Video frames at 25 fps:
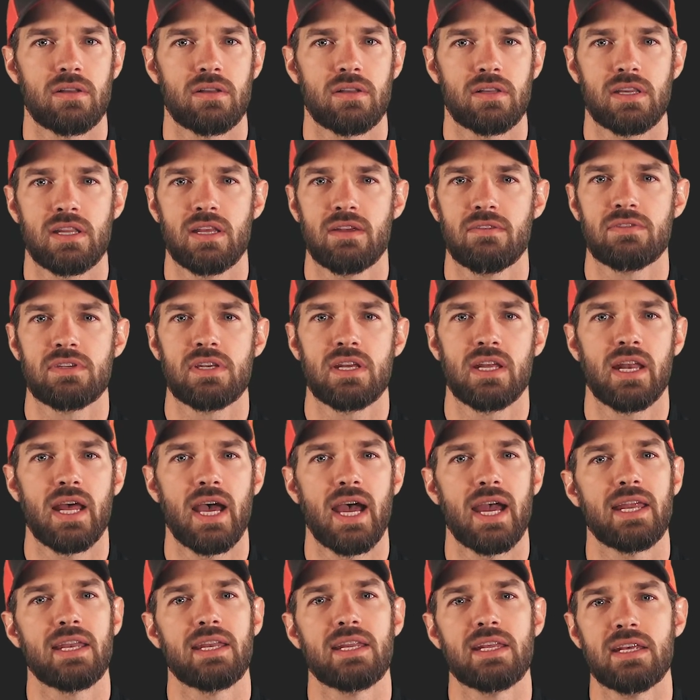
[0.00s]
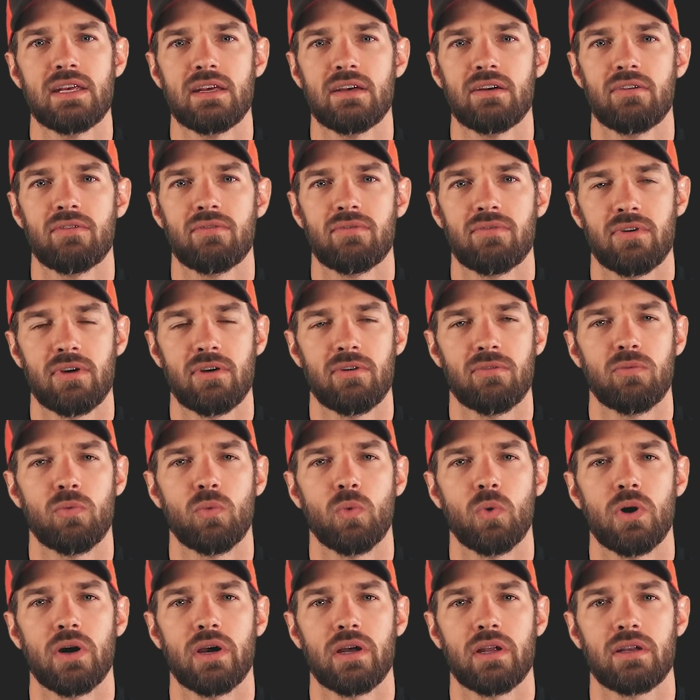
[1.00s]
gives you an idea of
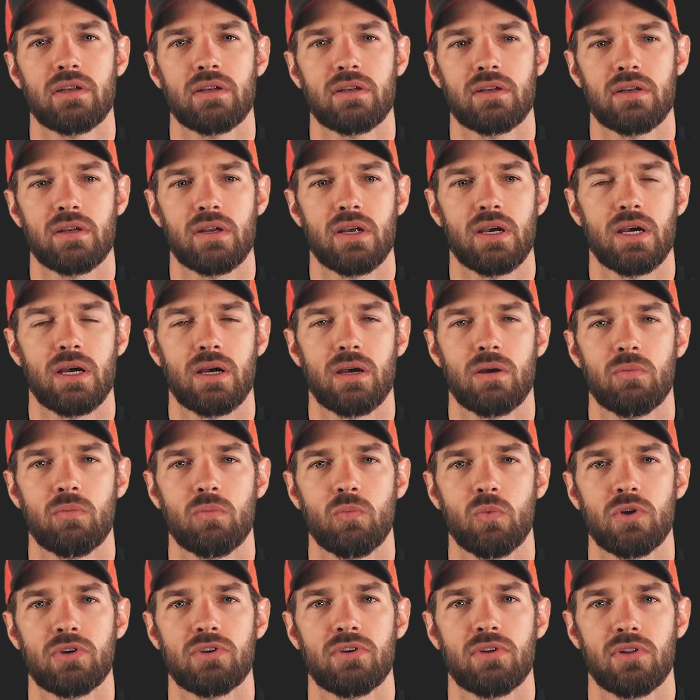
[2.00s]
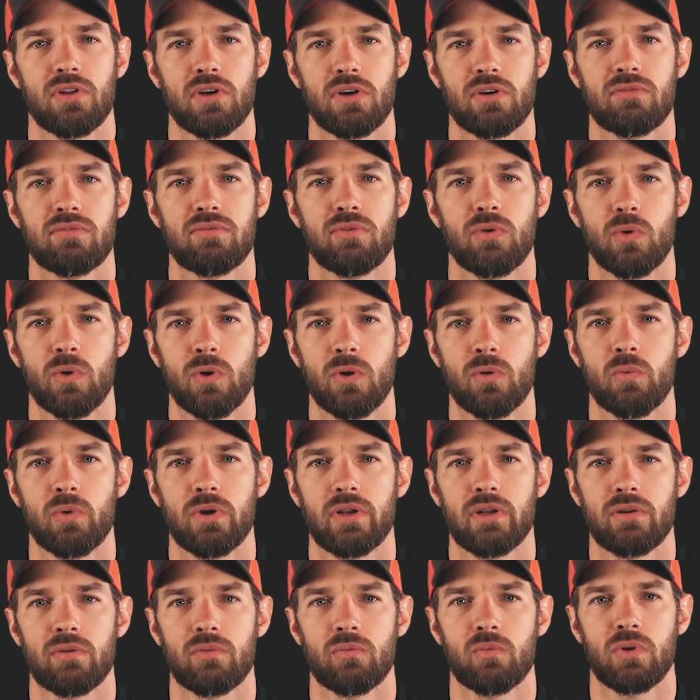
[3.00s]
what to look for
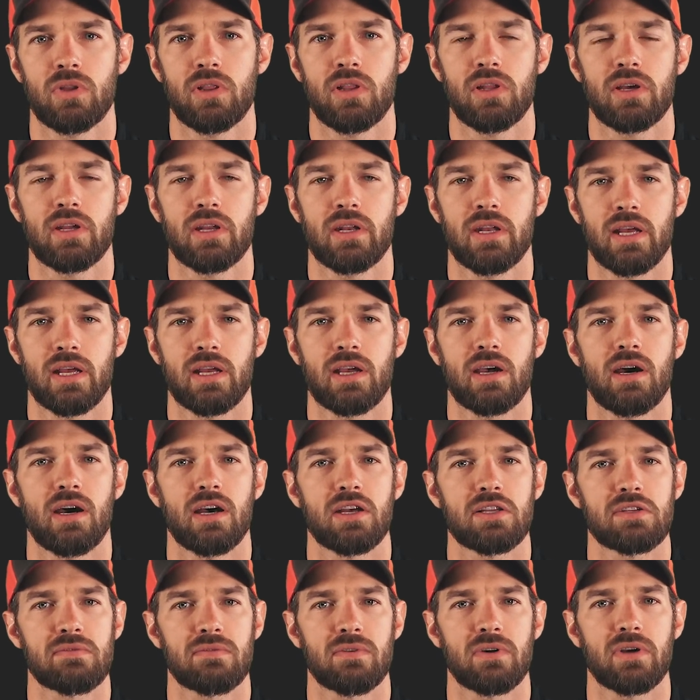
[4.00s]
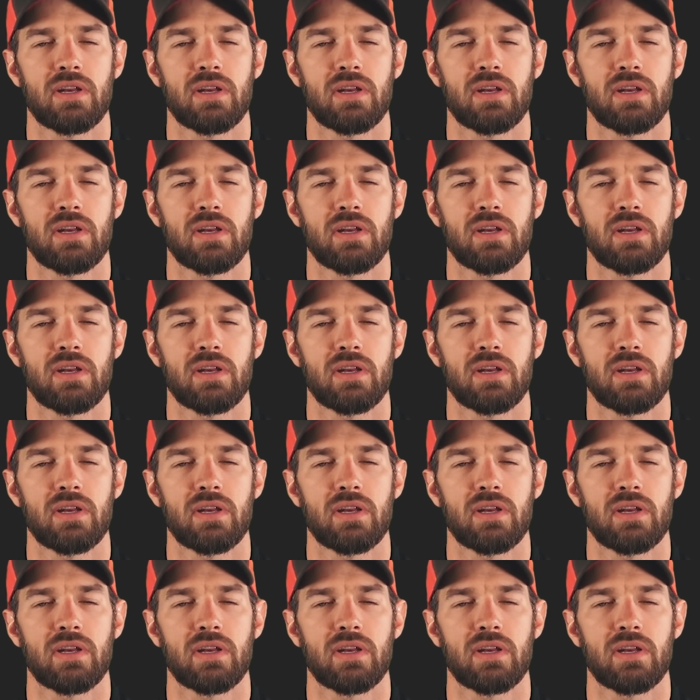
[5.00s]
when looking at costs for